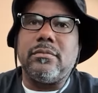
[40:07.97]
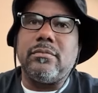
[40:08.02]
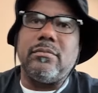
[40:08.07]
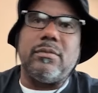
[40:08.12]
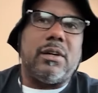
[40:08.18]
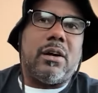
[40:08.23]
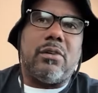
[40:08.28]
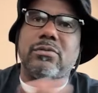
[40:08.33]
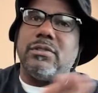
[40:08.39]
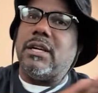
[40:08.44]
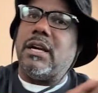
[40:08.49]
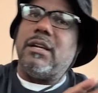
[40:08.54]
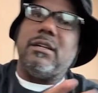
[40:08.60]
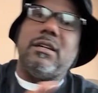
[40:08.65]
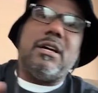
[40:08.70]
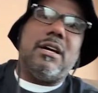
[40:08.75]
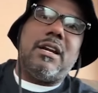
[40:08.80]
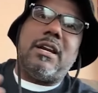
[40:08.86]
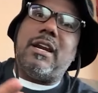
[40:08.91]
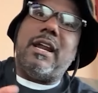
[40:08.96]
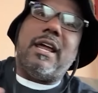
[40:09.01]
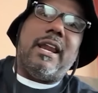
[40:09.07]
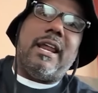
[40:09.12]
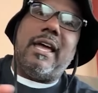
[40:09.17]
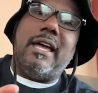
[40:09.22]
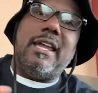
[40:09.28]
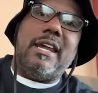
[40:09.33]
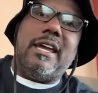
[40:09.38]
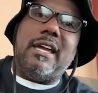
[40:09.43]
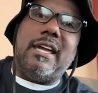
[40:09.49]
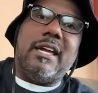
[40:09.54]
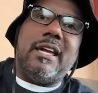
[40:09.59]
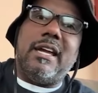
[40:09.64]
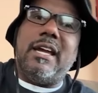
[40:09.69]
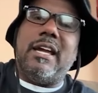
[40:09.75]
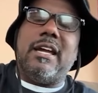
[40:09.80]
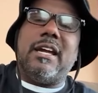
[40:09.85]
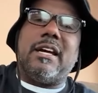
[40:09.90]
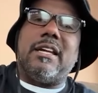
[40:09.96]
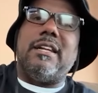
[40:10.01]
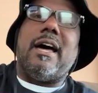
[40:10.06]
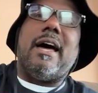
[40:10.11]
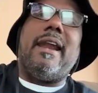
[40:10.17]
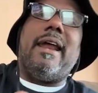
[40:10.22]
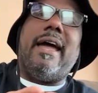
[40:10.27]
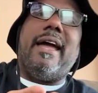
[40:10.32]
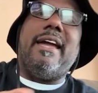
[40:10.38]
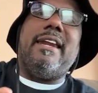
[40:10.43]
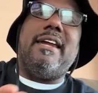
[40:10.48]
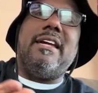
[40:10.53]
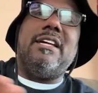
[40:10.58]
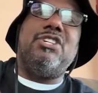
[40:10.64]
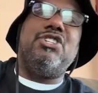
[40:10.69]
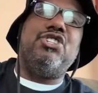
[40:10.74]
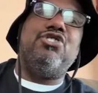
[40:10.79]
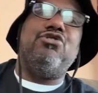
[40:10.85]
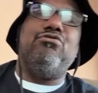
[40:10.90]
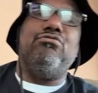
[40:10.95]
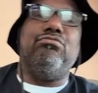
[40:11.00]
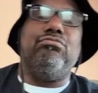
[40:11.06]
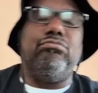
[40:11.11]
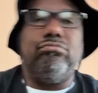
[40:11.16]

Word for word: But don't take none of that eighty, because that eighty is you.